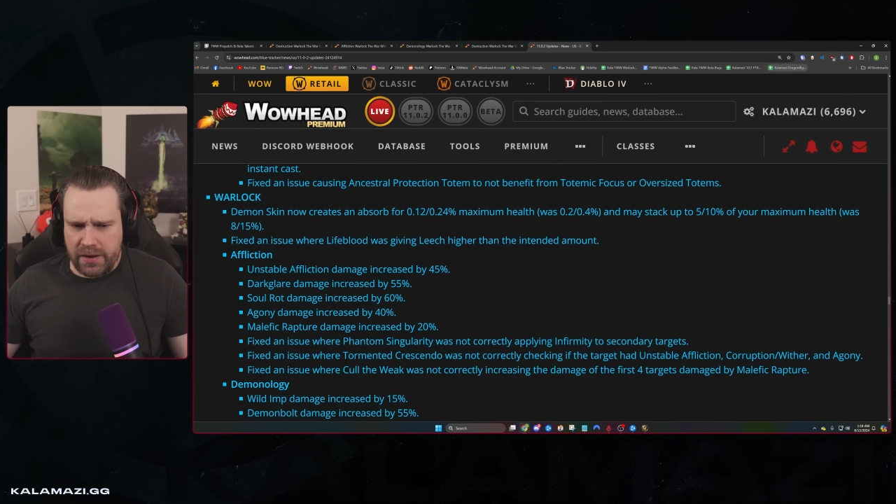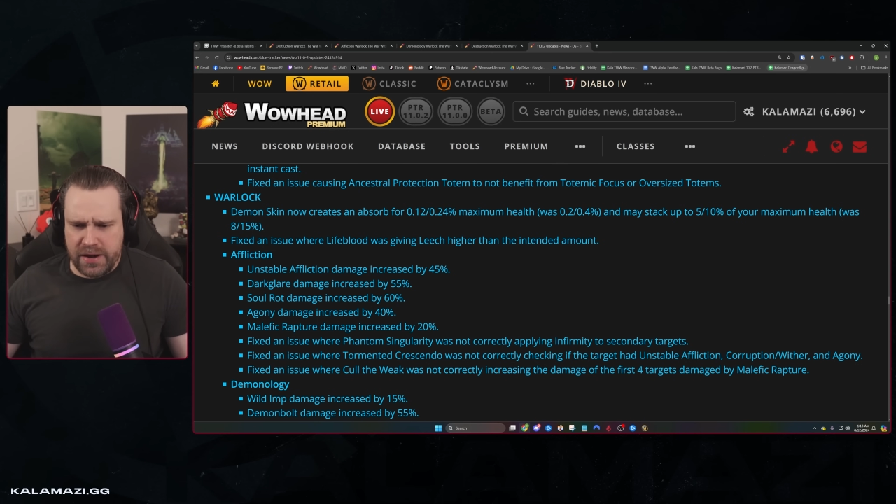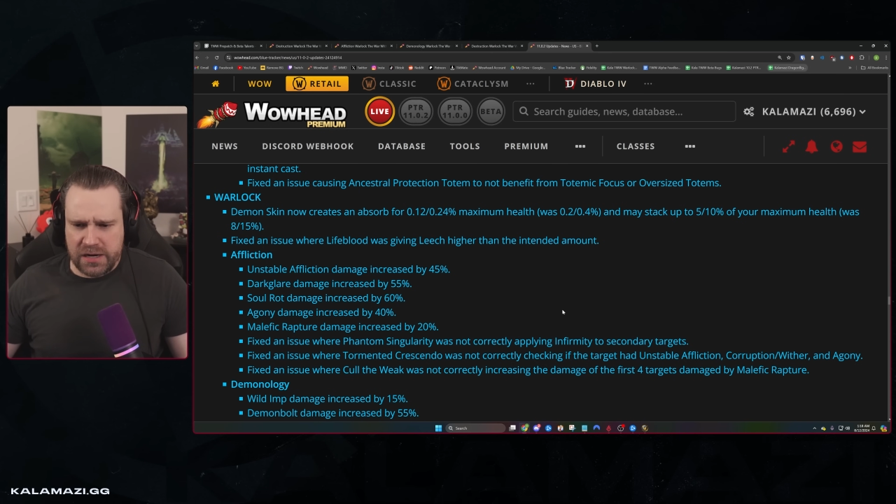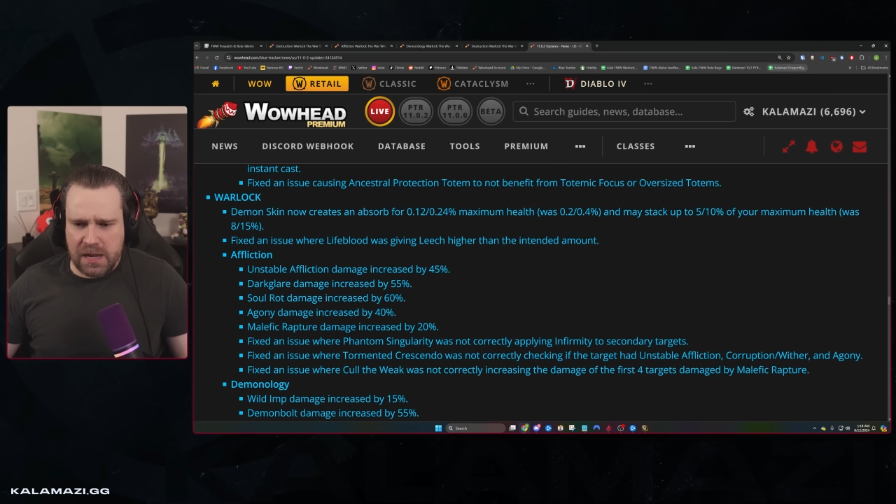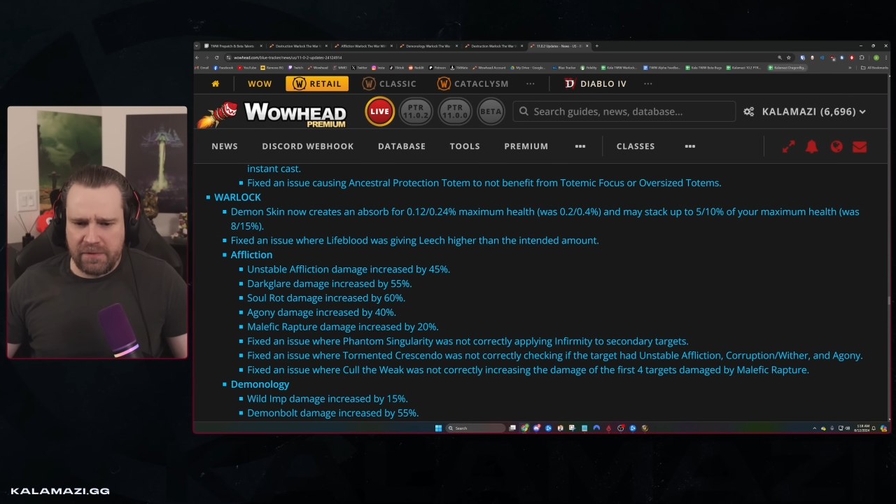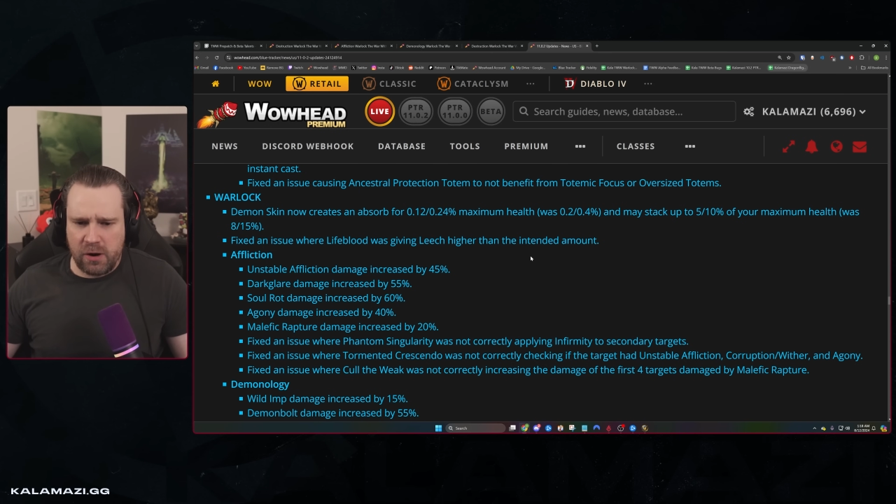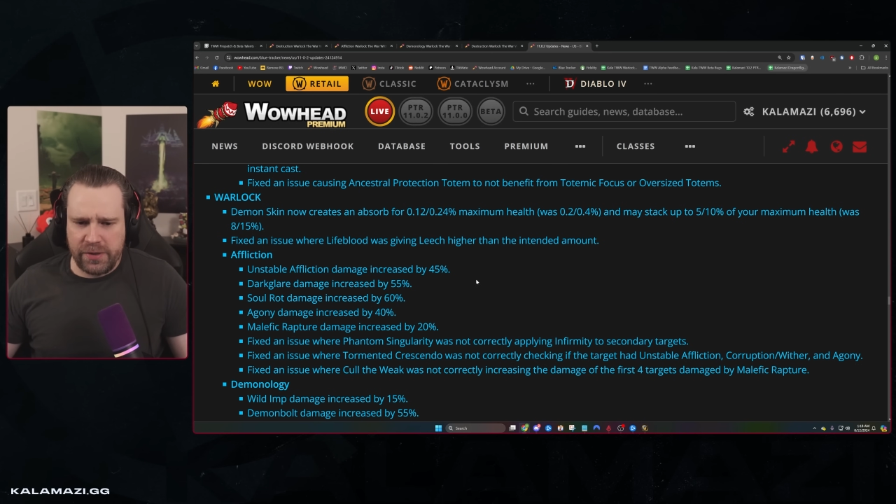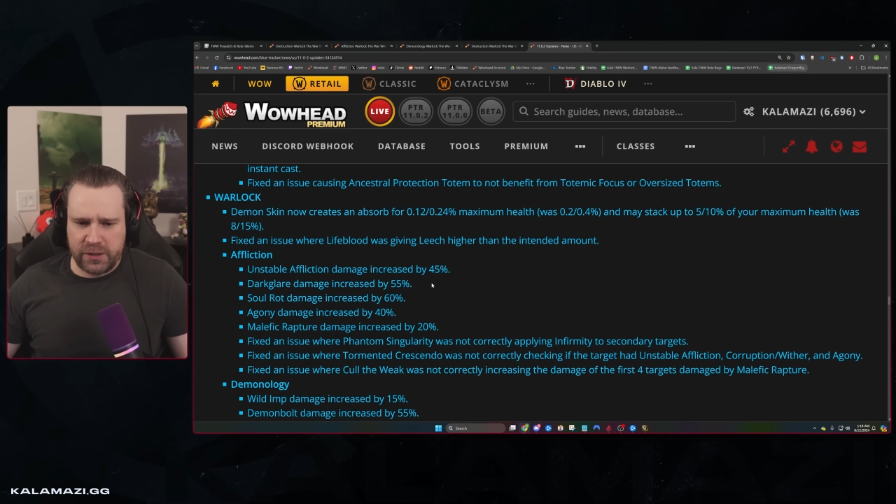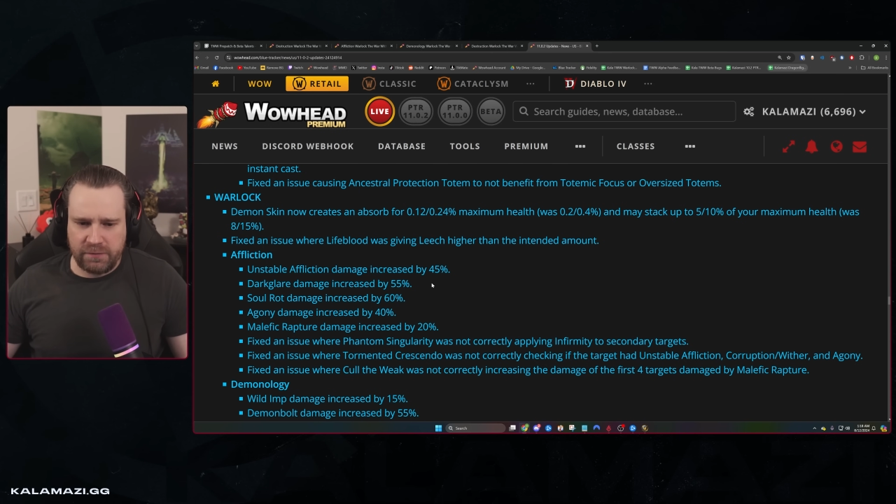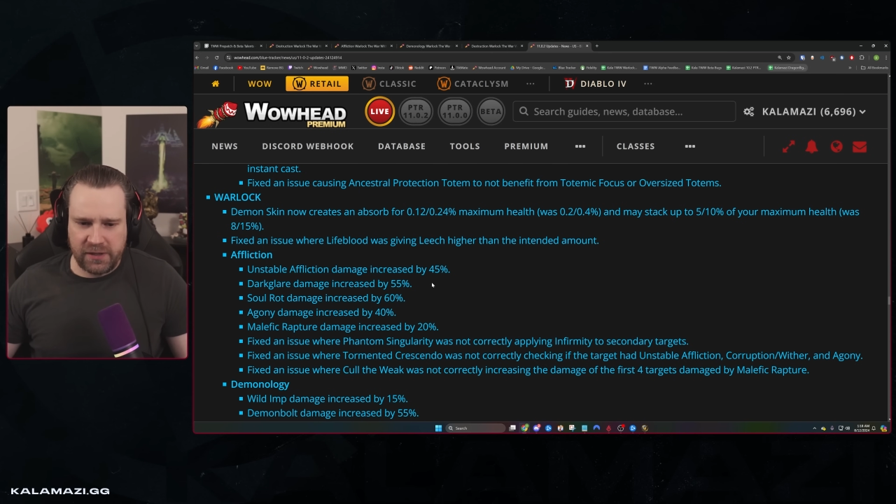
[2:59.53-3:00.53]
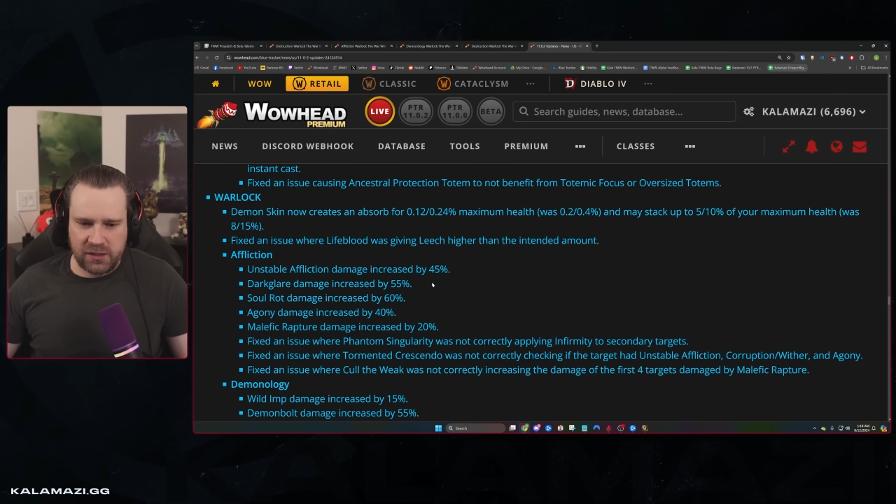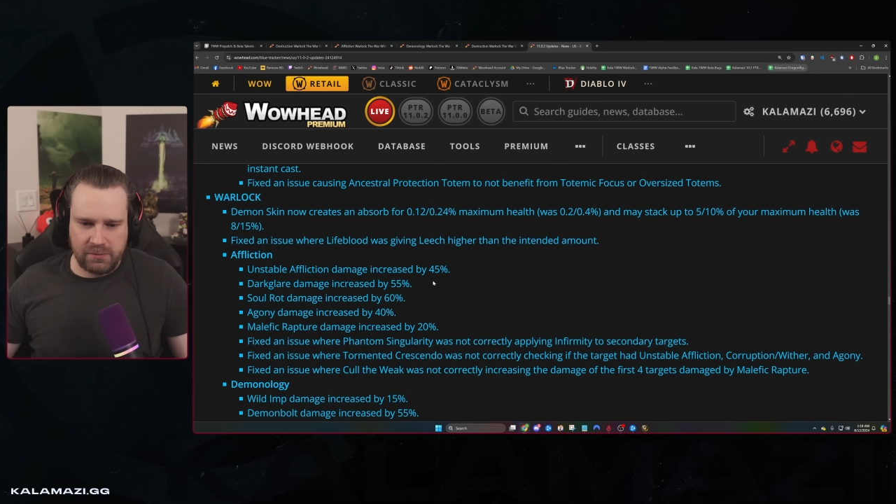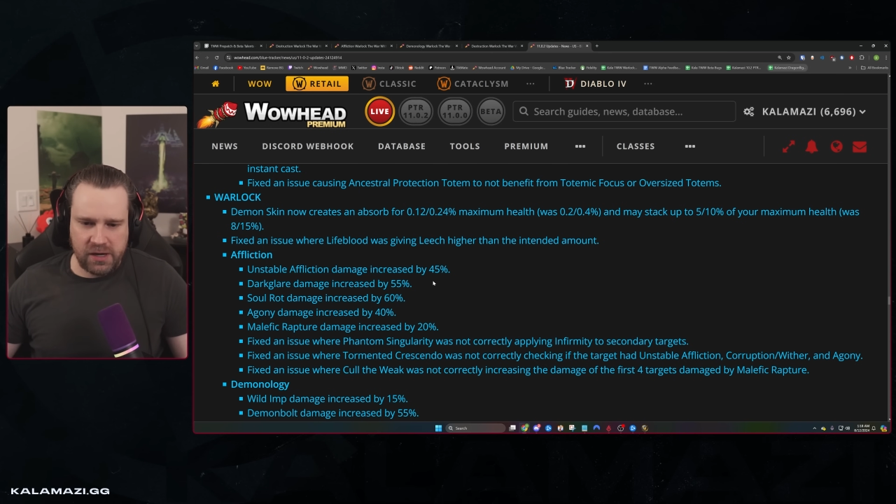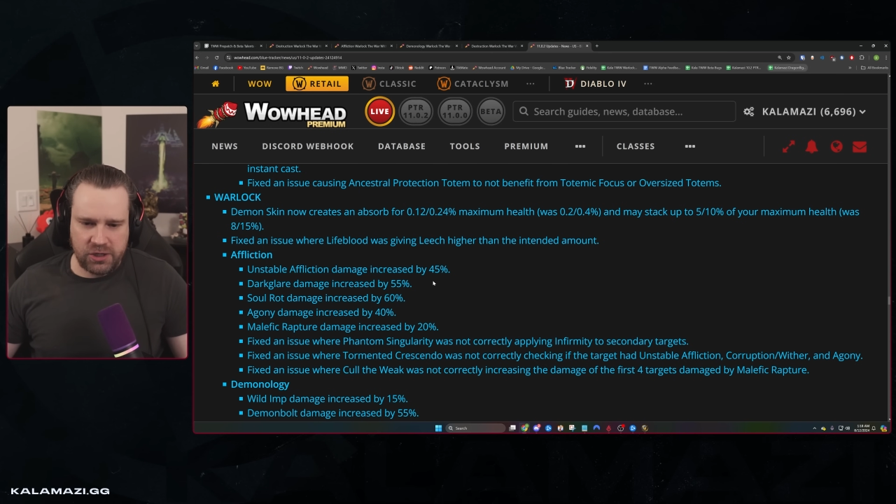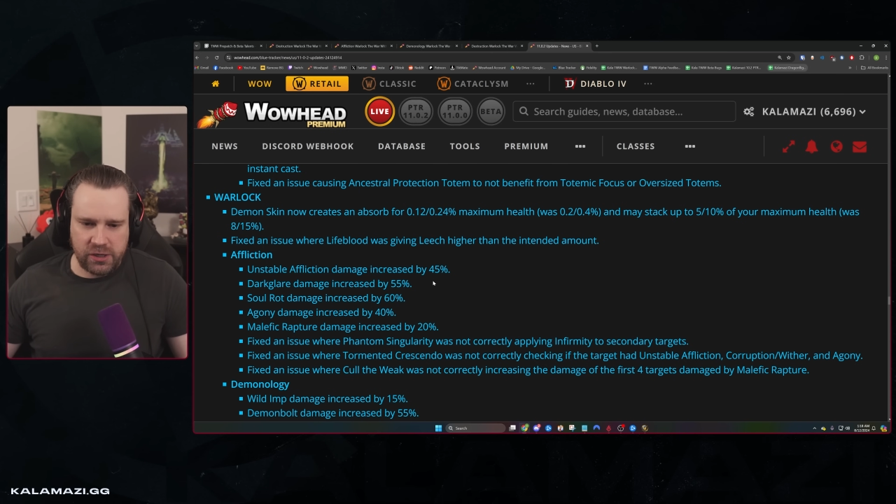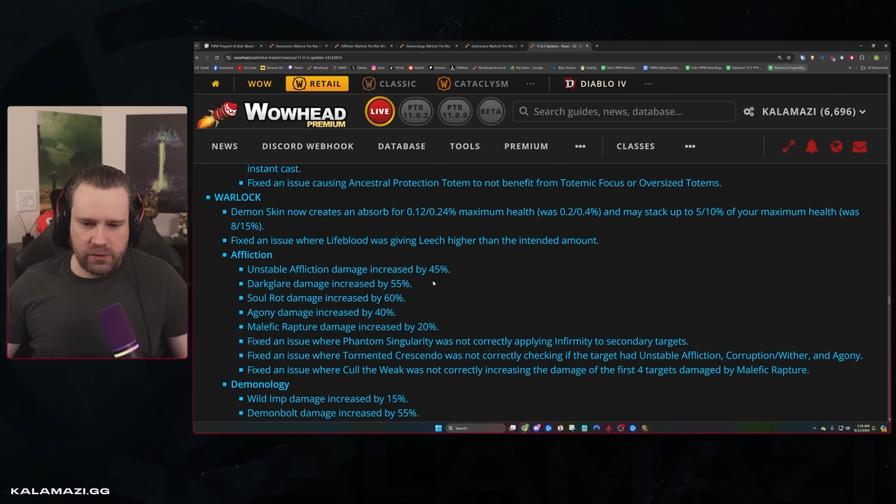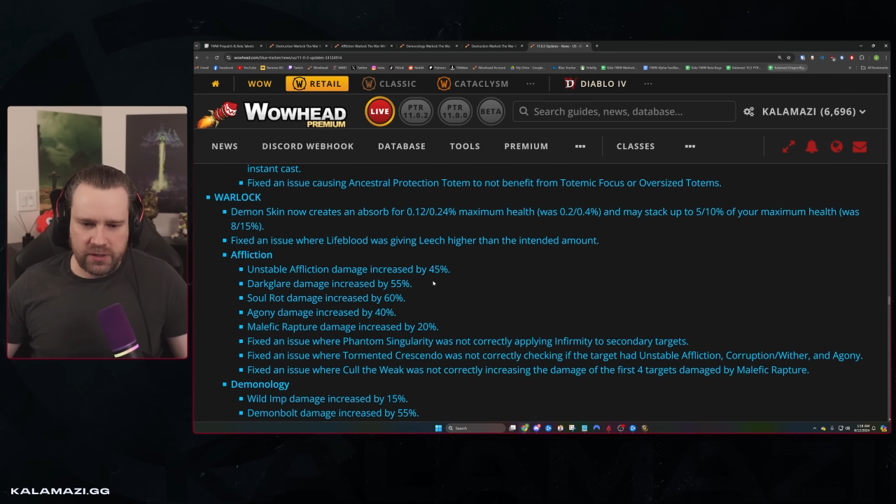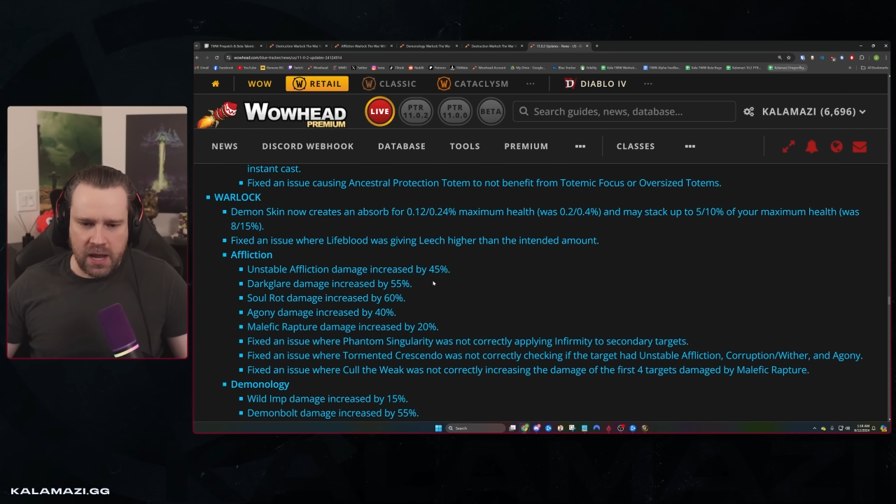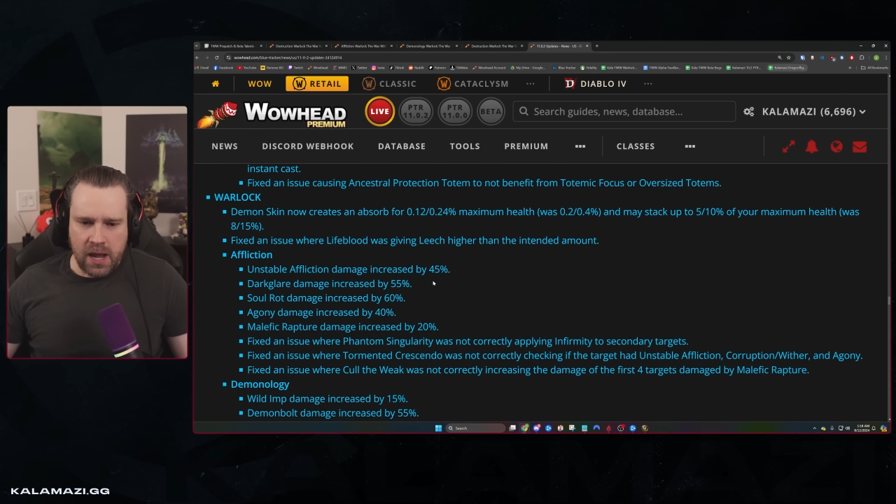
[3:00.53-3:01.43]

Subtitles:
Now, on top of all this, you're fixing some issues.